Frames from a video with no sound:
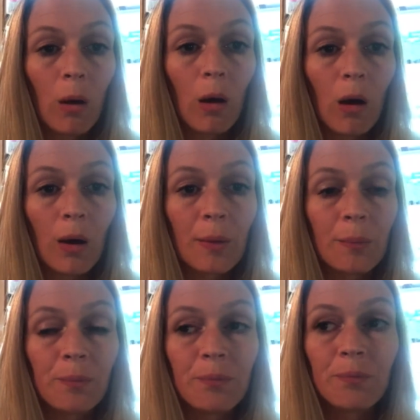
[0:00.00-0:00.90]

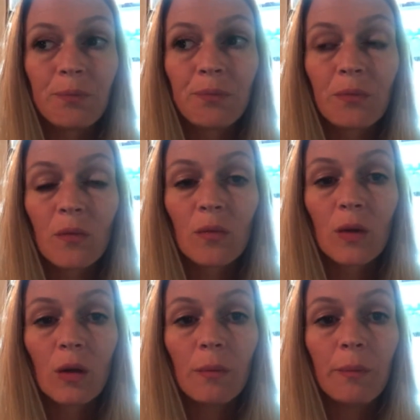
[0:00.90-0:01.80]

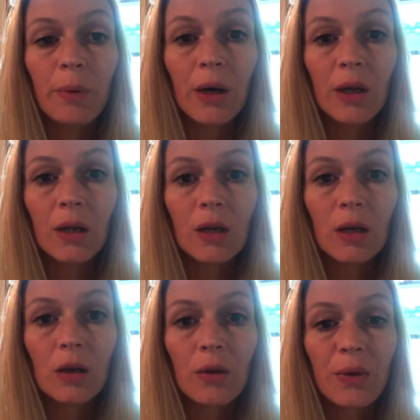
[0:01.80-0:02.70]
but
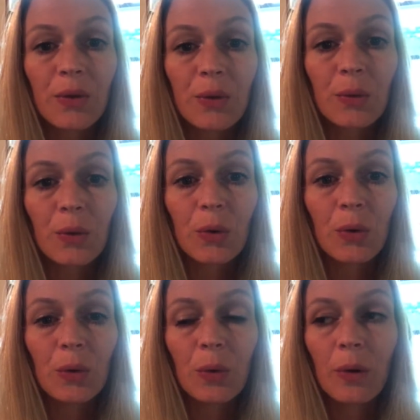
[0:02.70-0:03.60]

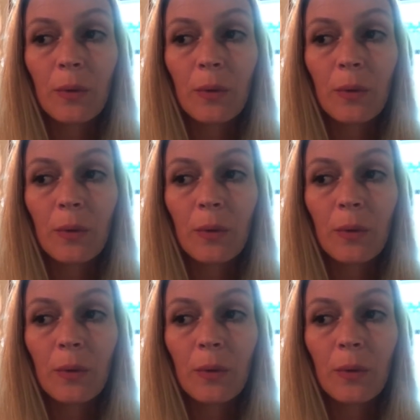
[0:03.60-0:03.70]
through